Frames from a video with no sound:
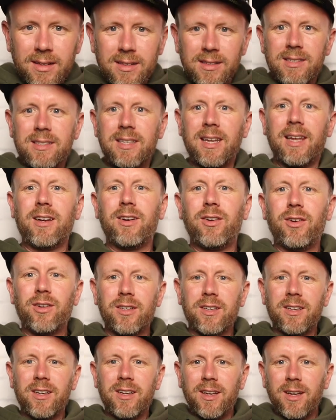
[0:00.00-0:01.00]
than sitting
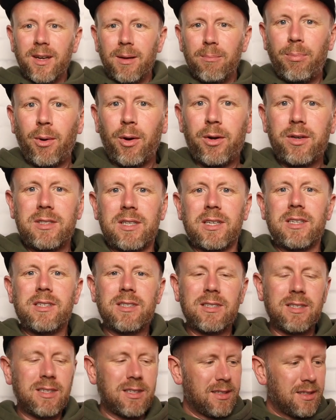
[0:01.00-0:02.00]
on
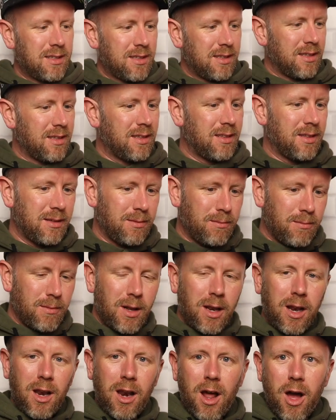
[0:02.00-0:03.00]
boxes.
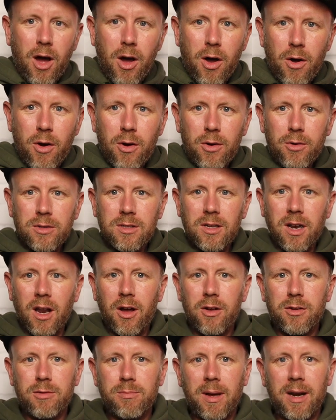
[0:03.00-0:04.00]
Loads
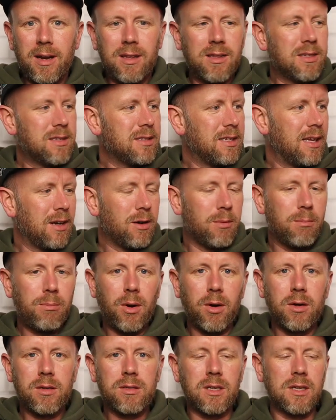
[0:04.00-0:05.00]
better than sitting on
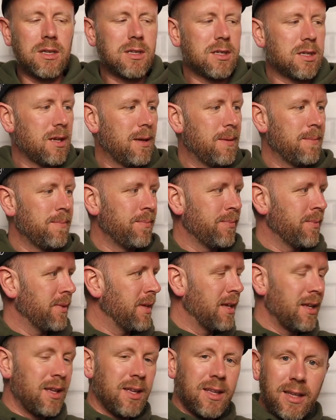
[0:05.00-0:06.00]
boxes.
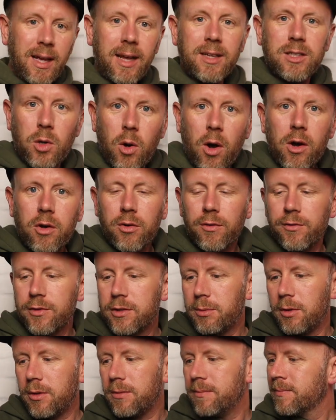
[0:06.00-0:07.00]
Yeah, it's quite
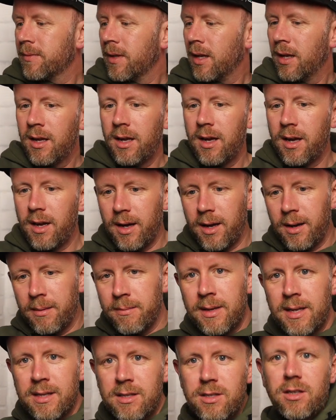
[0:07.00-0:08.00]
comfortable.
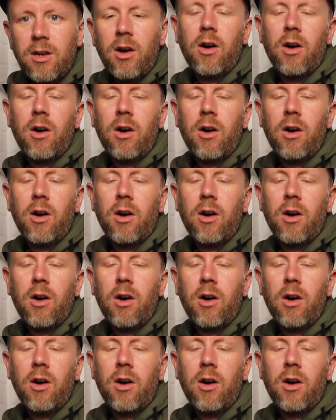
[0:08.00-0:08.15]
It's